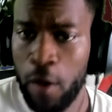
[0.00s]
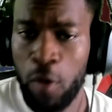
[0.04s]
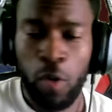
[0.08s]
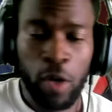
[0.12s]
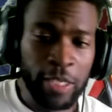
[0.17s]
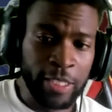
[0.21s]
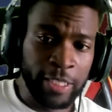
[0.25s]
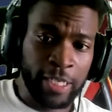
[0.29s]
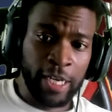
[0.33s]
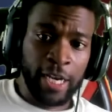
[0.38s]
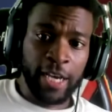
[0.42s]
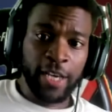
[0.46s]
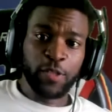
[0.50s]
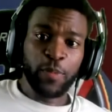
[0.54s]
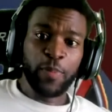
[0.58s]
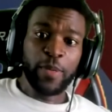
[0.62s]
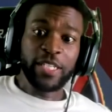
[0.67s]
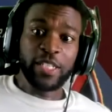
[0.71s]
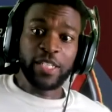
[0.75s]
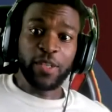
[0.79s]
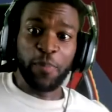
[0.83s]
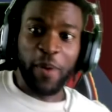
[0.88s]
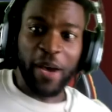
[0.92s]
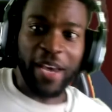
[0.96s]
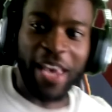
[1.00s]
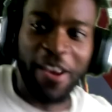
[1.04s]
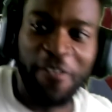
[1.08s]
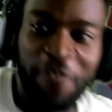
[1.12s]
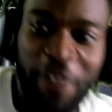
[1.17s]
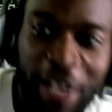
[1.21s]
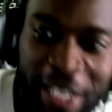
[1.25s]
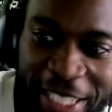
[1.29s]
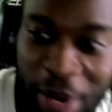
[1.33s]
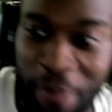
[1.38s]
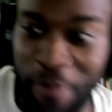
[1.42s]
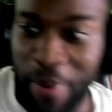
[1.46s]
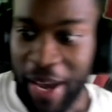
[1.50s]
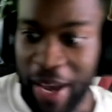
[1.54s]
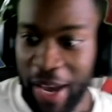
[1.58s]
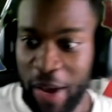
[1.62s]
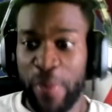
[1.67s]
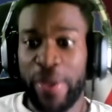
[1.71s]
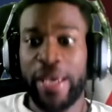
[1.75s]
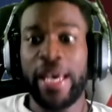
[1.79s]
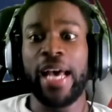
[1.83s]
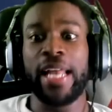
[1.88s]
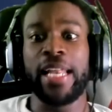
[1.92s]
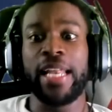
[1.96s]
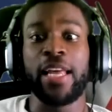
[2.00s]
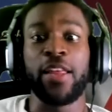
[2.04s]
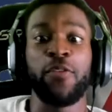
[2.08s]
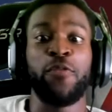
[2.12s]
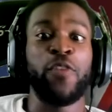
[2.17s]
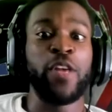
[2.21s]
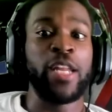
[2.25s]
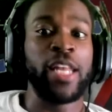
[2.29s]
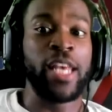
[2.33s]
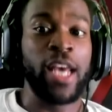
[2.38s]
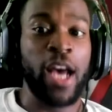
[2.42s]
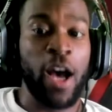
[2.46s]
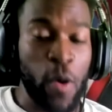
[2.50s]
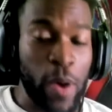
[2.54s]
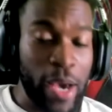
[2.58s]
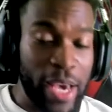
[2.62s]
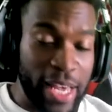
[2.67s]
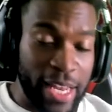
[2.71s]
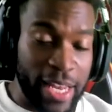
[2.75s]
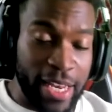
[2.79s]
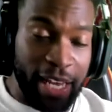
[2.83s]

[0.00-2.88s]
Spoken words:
What's good, YouTube? It's your boy, K-Flex. I'm back here with yet another video, and